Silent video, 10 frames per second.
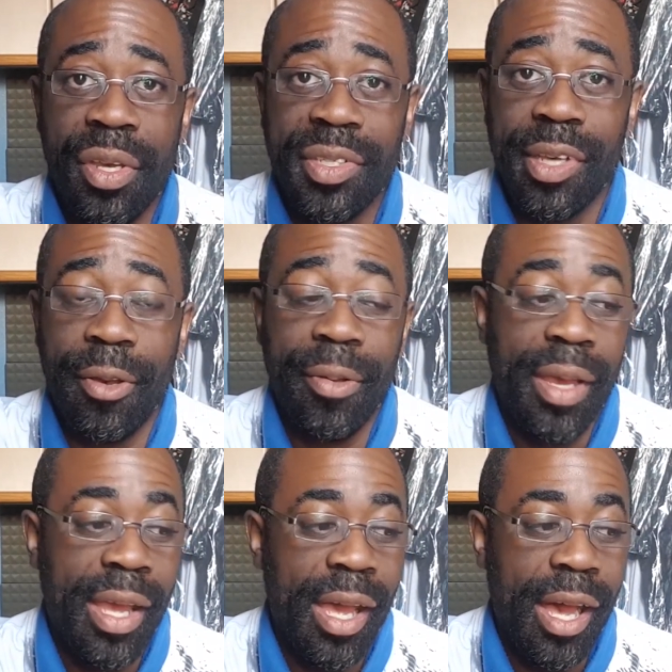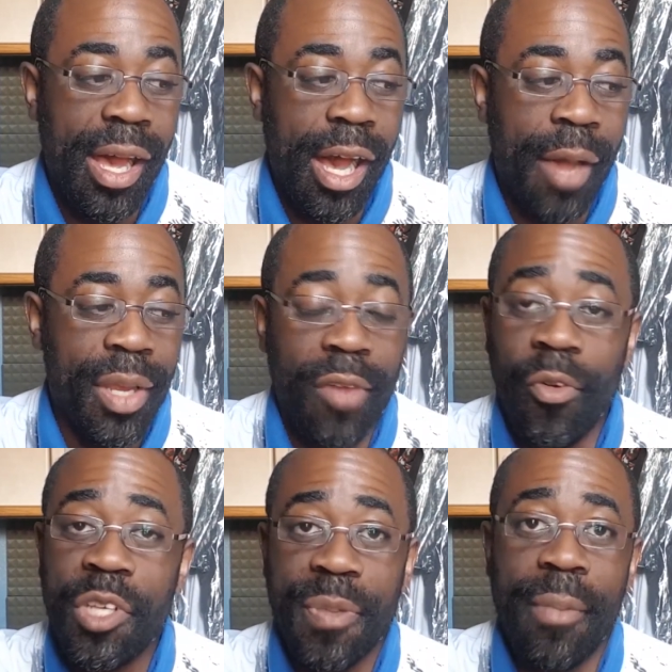So, I mean, I've
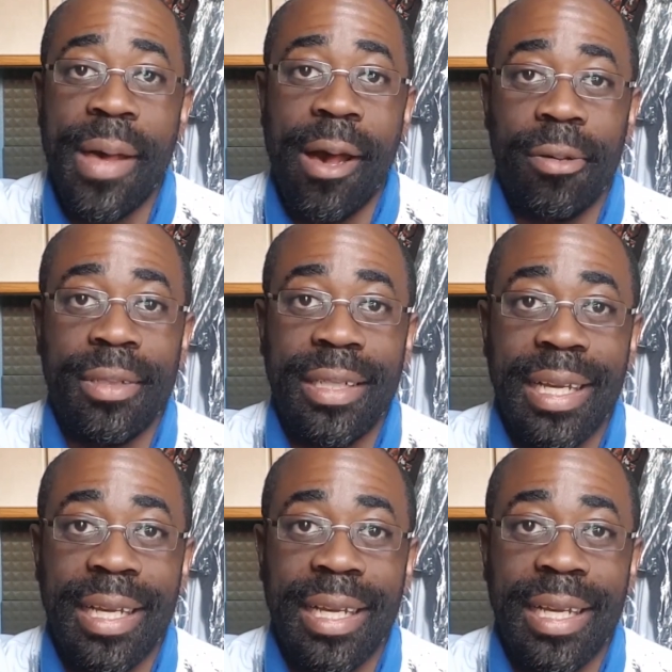always been about